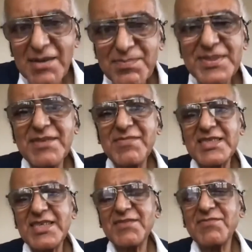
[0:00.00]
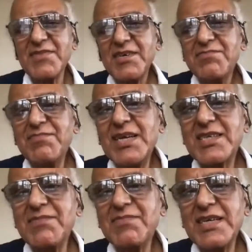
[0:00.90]
them, and then make
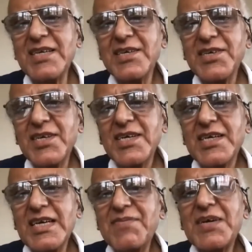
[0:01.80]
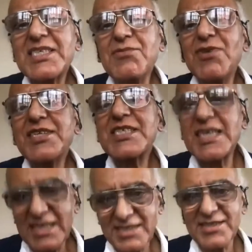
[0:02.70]
them very effective once
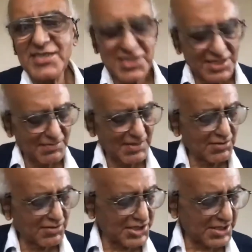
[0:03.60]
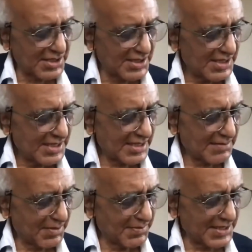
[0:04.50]
again? This is the main question at the
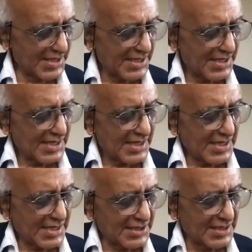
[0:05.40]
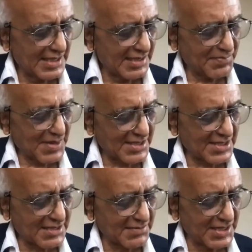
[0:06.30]
moment. The
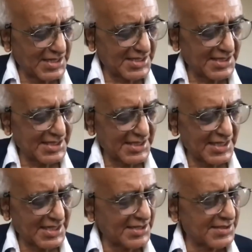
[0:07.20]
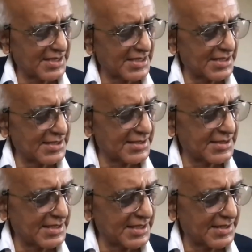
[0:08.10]
praxis of English teaching here, this is
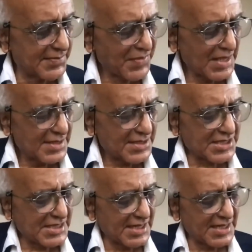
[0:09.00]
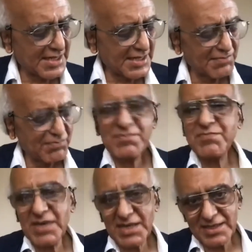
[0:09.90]
the shared in
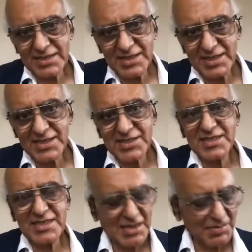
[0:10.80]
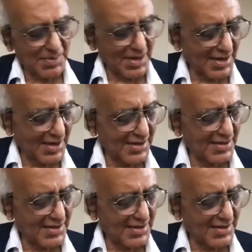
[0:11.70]
Bangladesh, Nepal,